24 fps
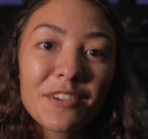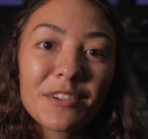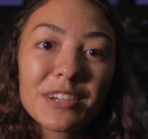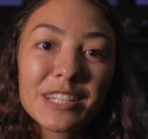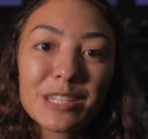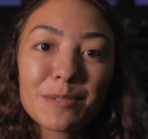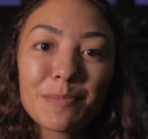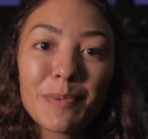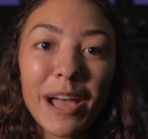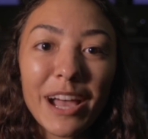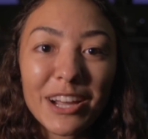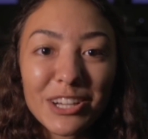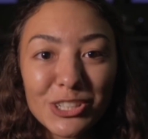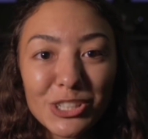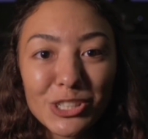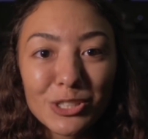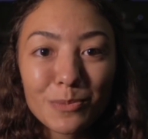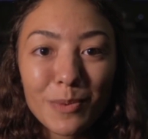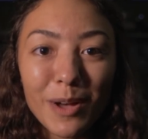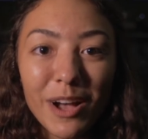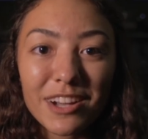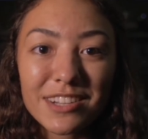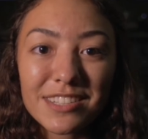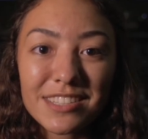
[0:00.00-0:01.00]
We get to pack
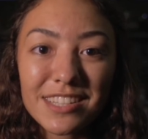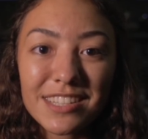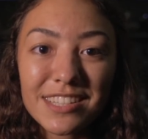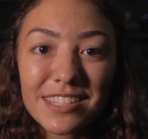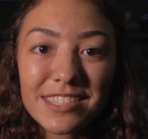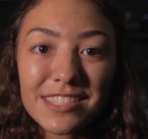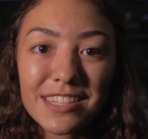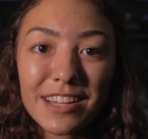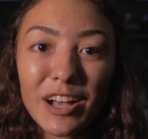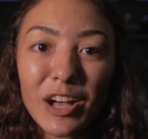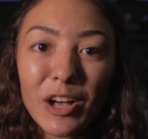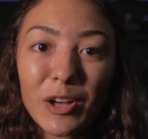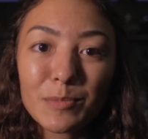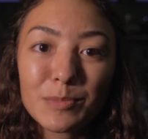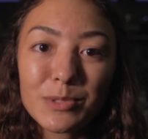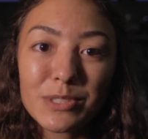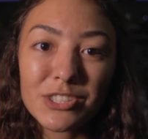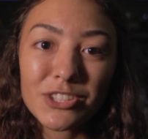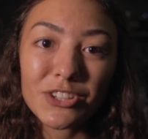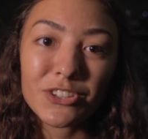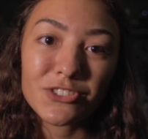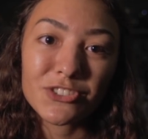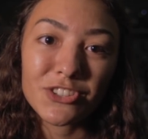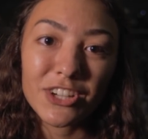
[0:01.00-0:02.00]
shoe boxes to
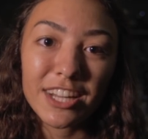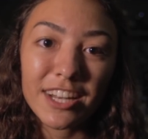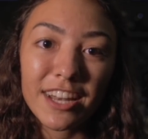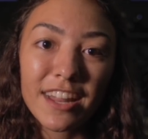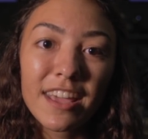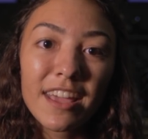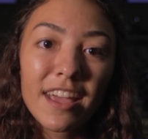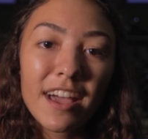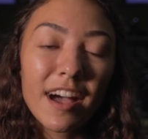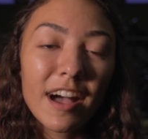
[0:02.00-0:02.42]
help children